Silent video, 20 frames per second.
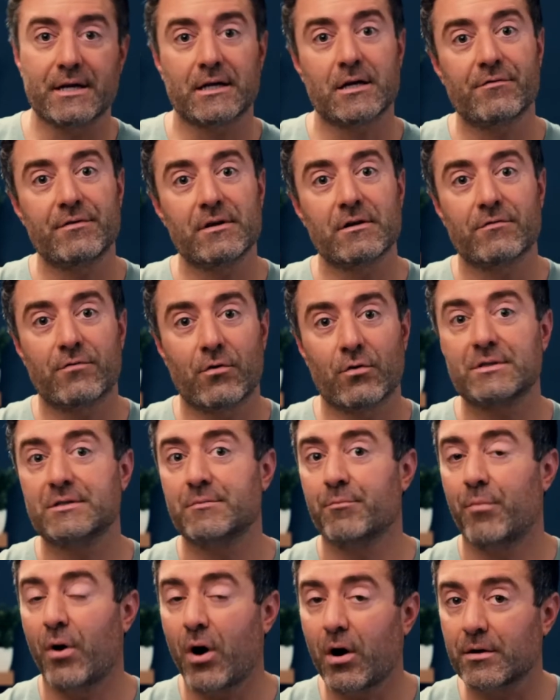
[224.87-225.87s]
That governing
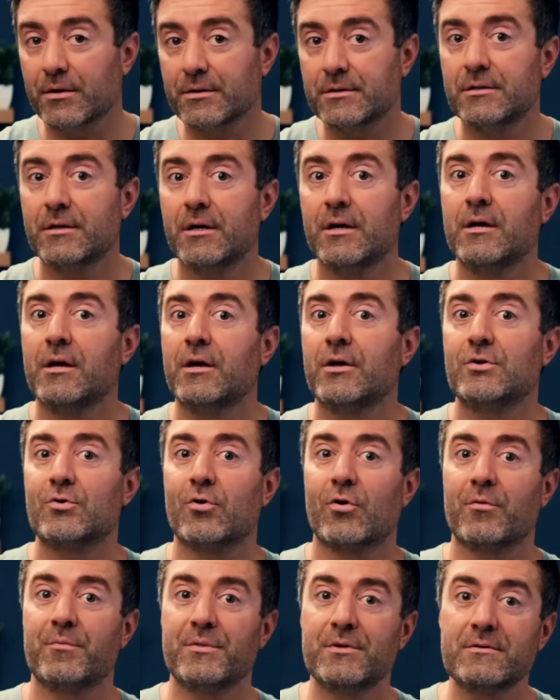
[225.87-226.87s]
force, in part,
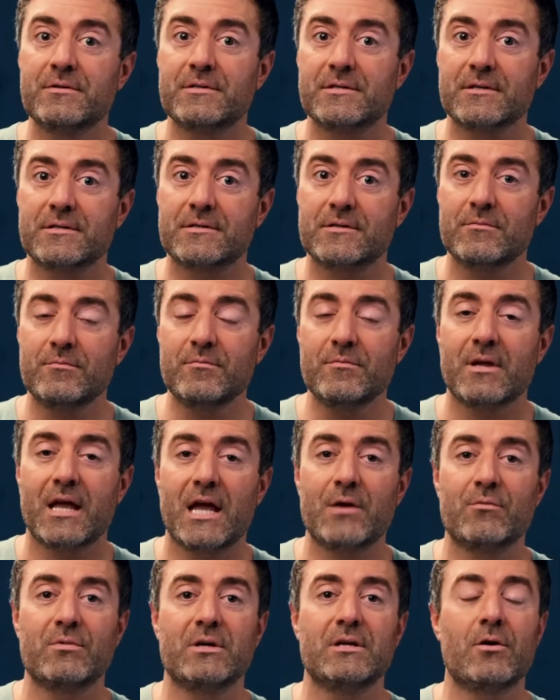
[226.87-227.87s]
your immune system,
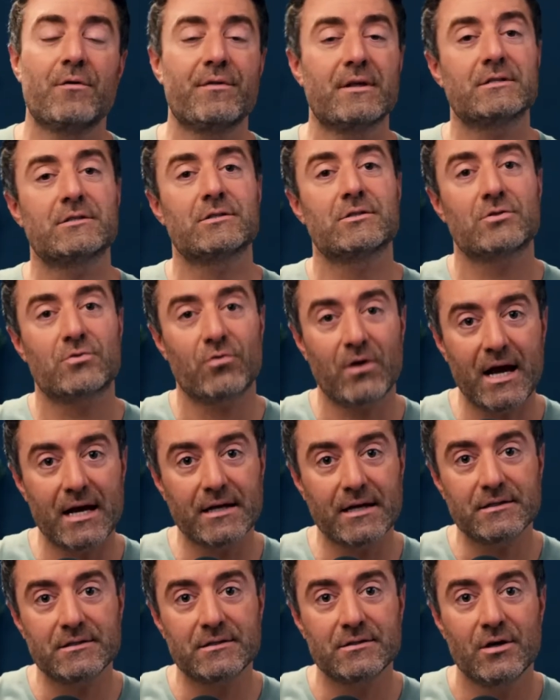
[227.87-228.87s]
and we know that
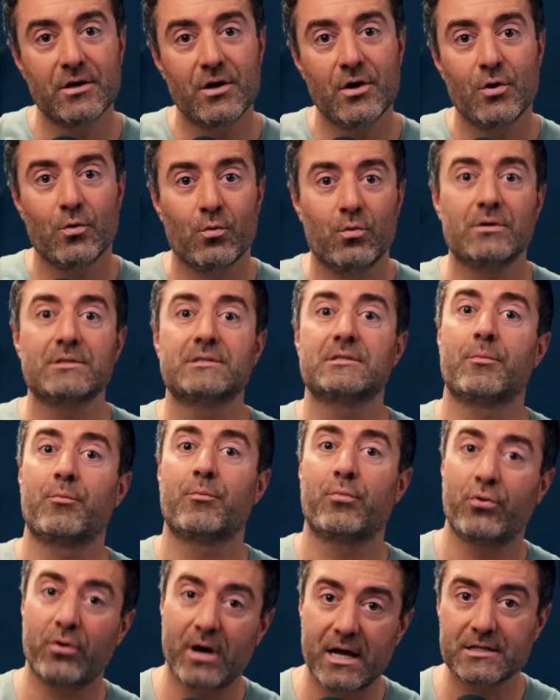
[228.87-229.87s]
stress will
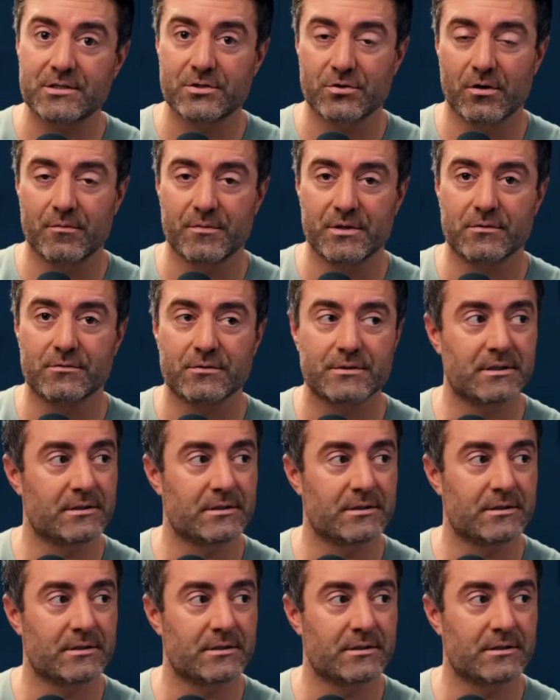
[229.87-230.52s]
suppress your immune